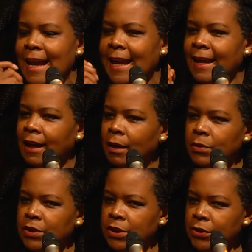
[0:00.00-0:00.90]
And I
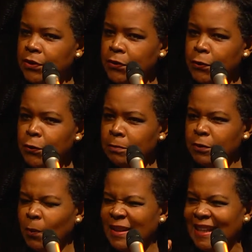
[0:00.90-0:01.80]
was
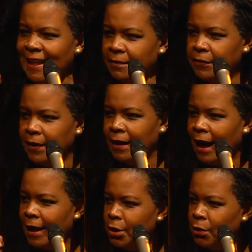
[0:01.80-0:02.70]
consumed with envy.
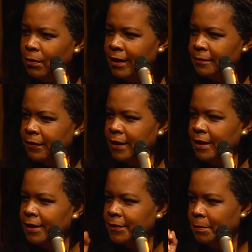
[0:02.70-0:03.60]
I know
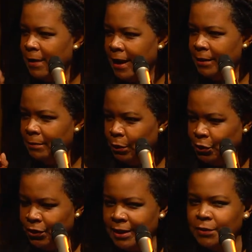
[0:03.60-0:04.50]
envy is a bad emotion.